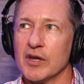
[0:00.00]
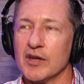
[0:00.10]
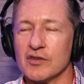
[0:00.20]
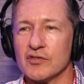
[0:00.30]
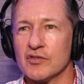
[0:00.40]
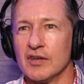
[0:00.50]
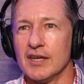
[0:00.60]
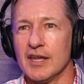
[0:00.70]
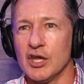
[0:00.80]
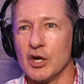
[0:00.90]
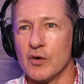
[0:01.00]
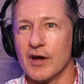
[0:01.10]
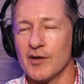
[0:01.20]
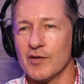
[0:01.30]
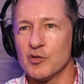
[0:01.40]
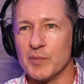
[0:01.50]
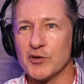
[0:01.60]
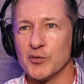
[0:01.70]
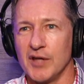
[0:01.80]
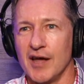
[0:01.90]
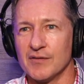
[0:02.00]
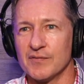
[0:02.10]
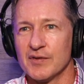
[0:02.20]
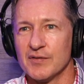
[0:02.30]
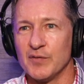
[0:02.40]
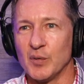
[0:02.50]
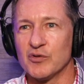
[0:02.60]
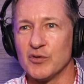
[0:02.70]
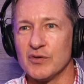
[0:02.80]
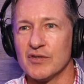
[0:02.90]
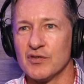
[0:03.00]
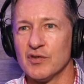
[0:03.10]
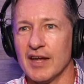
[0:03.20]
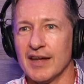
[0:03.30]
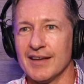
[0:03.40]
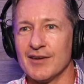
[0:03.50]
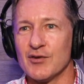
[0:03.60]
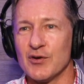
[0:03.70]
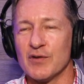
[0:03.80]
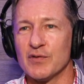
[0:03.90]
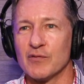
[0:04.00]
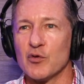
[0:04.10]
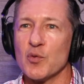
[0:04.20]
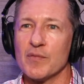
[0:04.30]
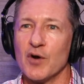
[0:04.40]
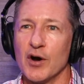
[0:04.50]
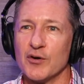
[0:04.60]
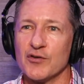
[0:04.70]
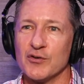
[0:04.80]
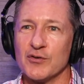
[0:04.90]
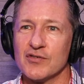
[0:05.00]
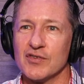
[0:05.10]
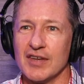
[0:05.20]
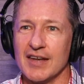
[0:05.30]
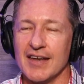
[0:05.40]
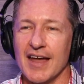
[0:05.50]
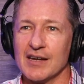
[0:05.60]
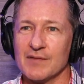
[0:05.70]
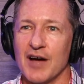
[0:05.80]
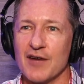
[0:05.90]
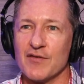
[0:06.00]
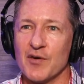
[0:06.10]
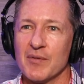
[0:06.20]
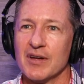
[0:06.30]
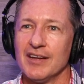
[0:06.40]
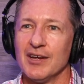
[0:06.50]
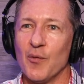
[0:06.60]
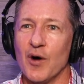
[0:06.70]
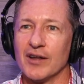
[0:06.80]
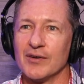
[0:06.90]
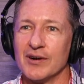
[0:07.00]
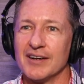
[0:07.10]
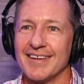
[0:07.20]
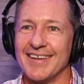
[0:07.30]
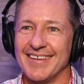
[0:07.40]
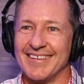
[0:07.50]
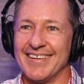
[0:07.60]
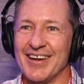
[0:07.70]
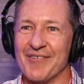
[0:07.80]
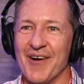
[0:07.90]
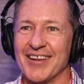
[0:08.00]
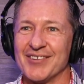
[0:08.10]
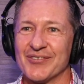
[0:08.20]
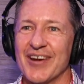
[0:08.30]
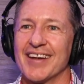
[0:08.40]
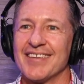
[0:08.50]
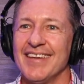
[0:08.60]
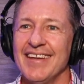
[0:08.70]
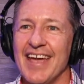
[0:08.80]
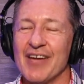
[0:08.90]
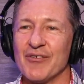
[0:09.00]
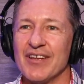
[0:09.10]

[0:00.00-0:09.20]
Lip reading: because, I speak to a lot of film students, and, if you have a room of 100 students and 95 of them want to want to direct and